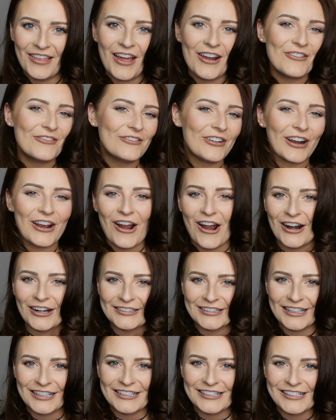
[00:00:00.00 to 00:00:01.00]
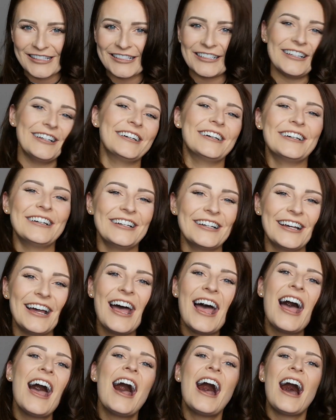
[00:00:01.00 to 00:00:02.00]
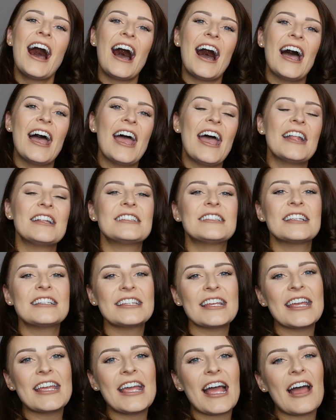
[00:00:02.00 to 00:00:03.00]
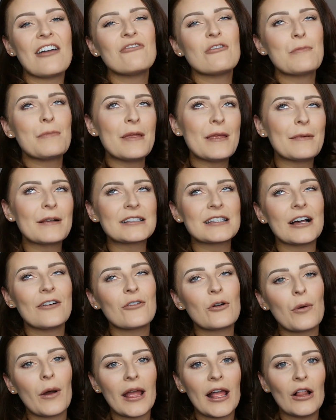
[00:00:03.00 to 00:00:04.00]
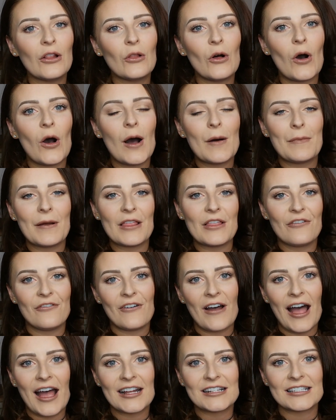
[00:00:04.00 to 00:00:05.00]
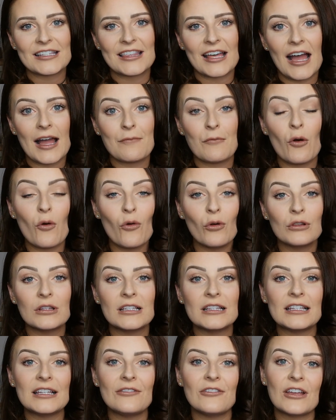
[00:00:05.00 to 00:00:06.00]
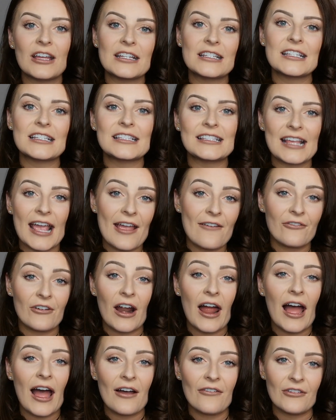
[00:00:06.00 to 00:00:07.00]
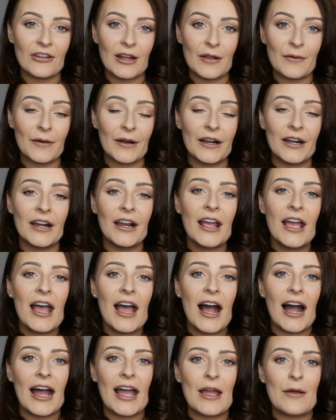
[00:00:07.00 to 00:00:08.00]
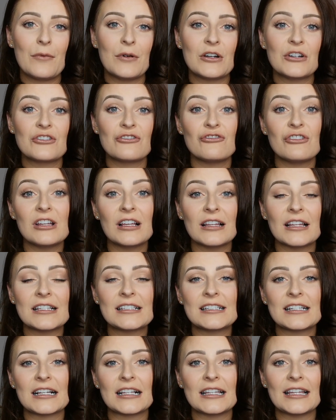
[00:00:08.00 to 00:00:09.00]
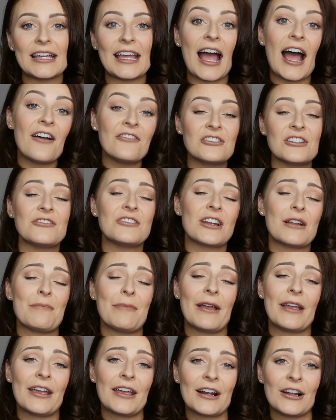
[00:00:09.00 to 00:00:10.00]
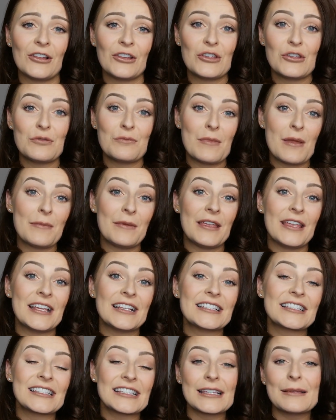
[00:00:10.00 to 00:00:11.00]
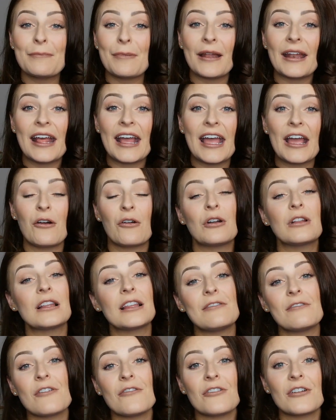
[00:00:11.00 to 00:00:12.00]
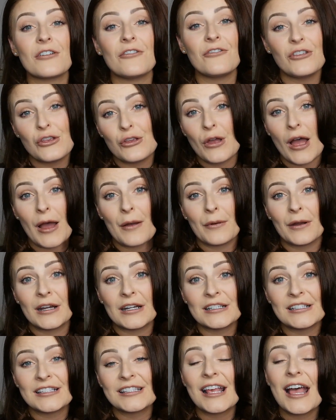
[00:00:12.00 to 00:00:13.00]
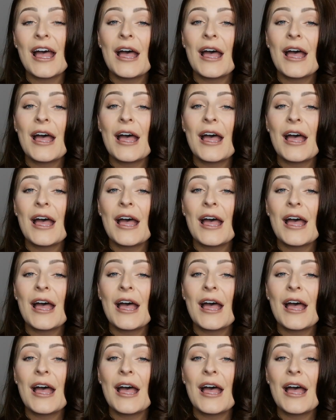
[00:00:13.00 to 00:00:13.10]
regardless. Today I repeat myself quite a lot about the fact that I'm only leaving it to set for half an hour, whereas realistically after you've done a pin curl you'd maybe sleep in it or leave it for a few hours.